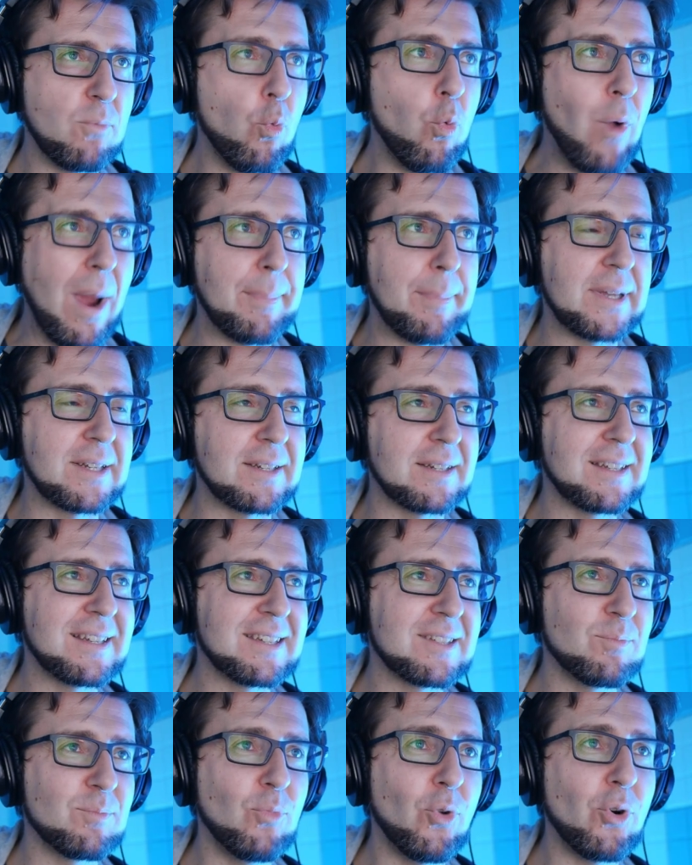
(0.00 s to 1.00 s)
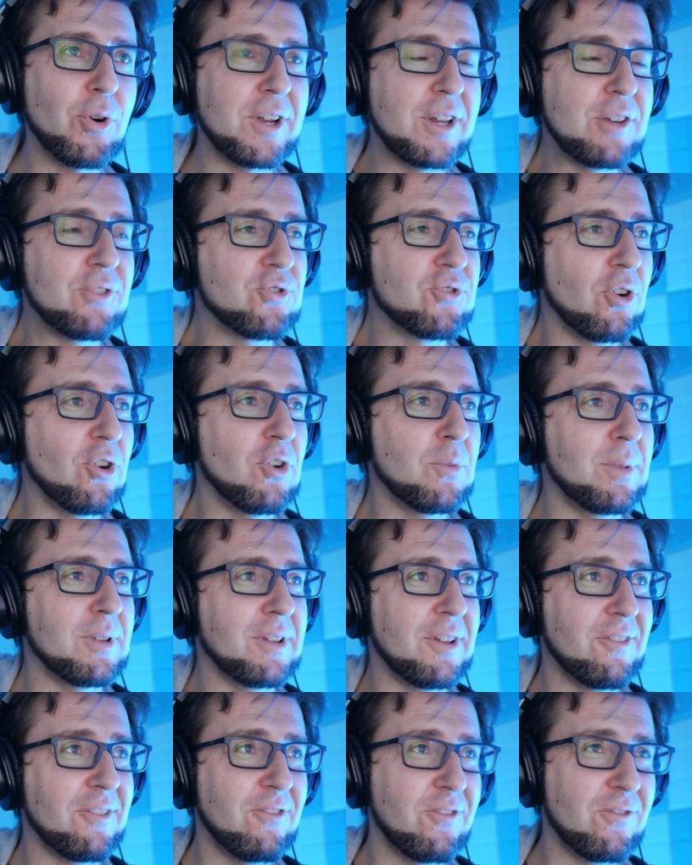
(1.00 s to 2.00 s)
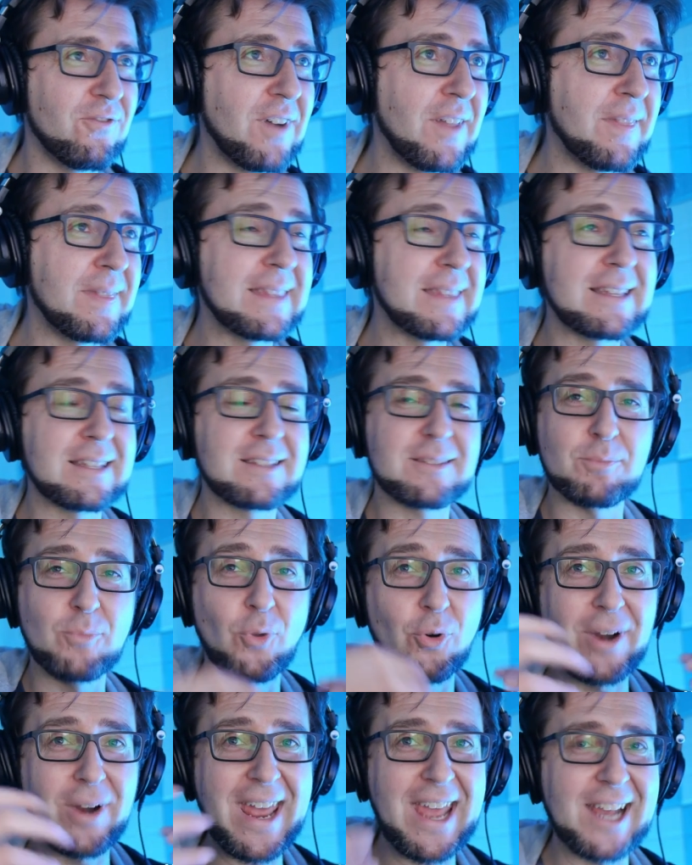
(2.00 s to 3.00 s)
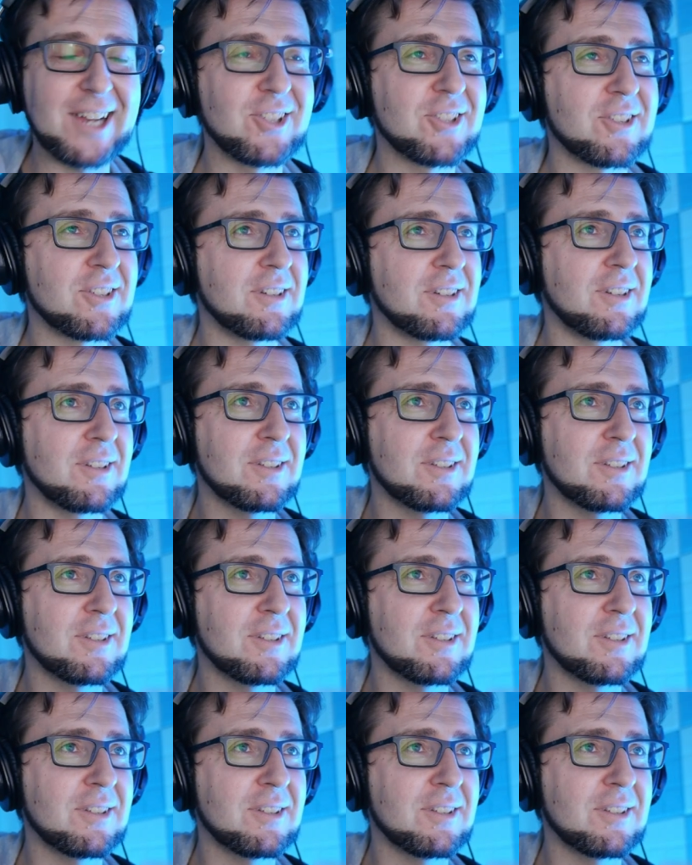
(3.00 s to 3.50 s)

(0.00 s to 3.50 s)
weapon is more enjoyable and fun. It's more action.